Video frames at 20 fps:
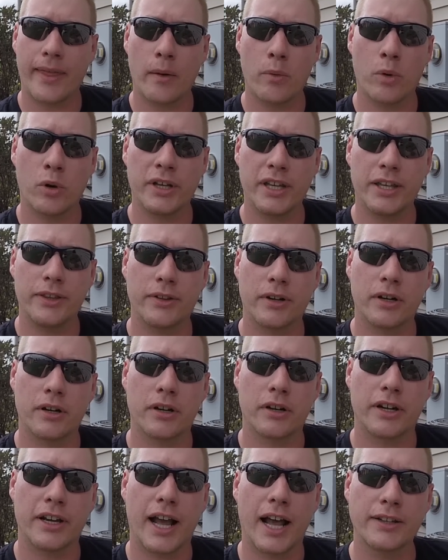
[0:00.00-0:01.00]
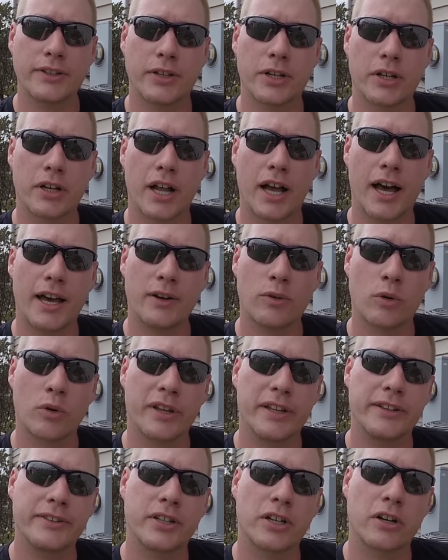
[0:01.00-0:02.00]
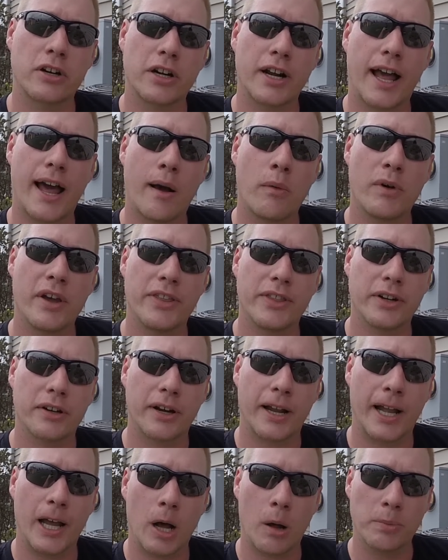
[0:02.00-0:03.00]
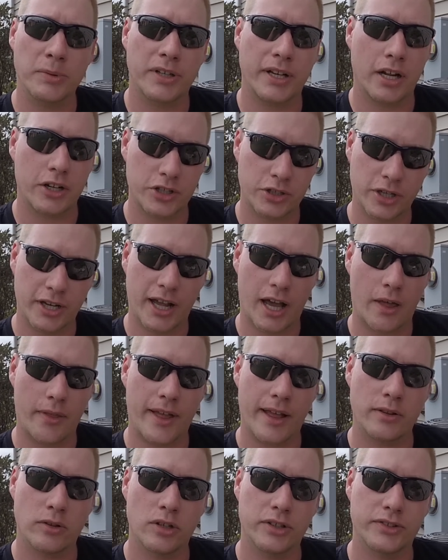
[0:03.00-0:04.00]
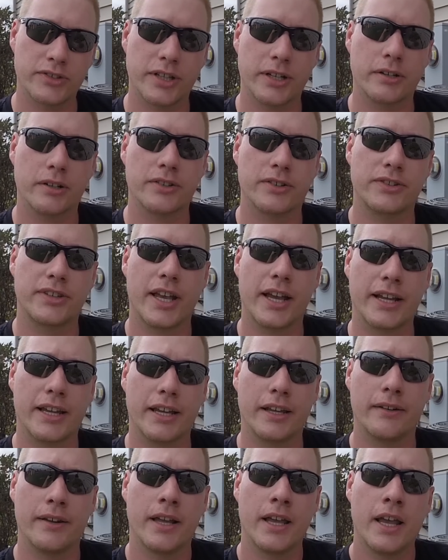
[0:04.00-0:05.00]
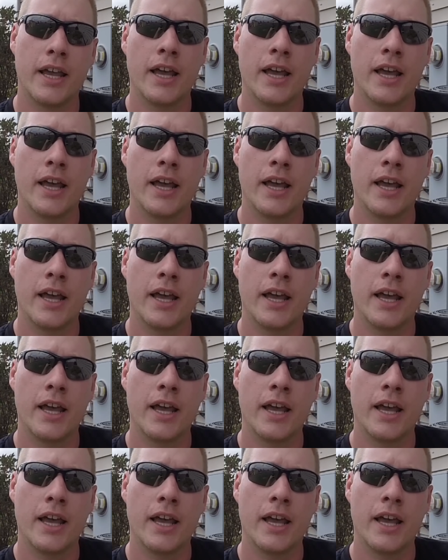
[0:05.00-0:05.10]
they will either not turn on or only turn on when they're helped, and I'll show you how that looks here in a second.